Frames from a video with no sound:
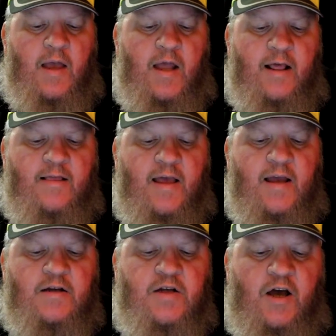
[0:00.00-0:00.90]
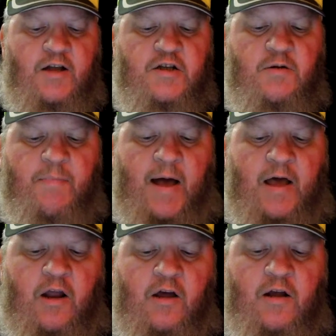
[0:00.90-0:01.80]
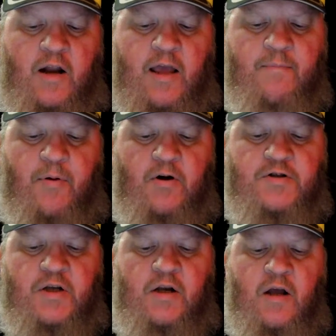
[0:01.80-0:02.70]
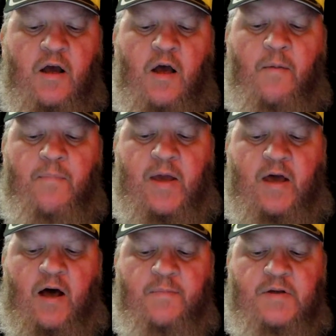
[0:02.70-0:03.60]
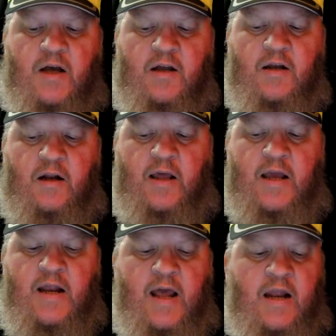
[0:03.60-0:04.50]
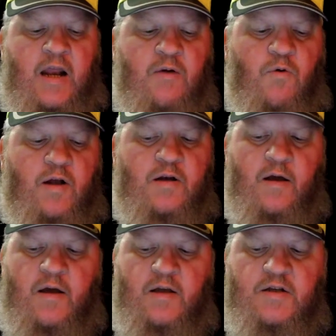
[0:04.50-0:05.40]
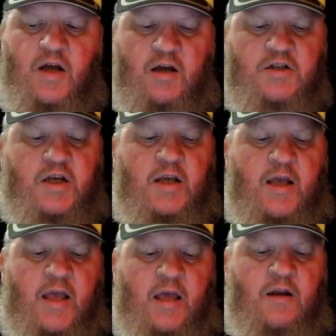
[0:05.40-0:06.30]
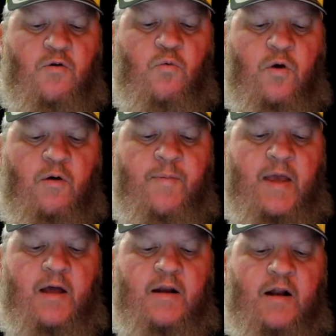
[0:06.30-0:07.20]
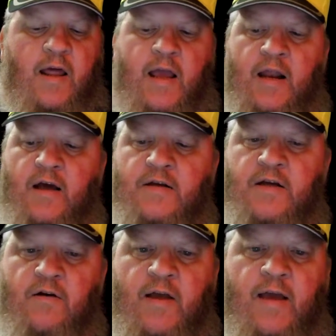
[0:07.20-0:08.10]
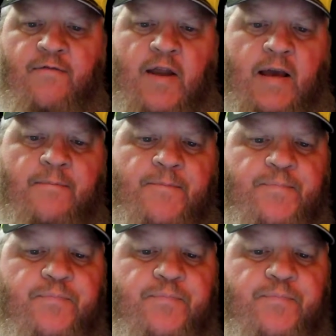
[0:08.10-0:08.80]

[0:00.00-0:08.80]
Anything touched by an unclean person becomes unclean, and anyone touching it will be unclean until evening.